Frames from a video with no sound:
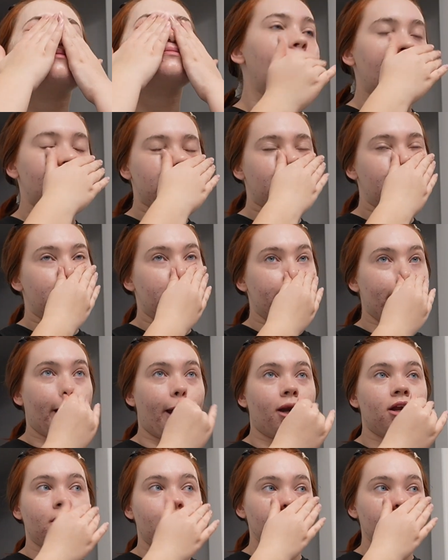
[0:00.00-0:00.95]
I just need to get out of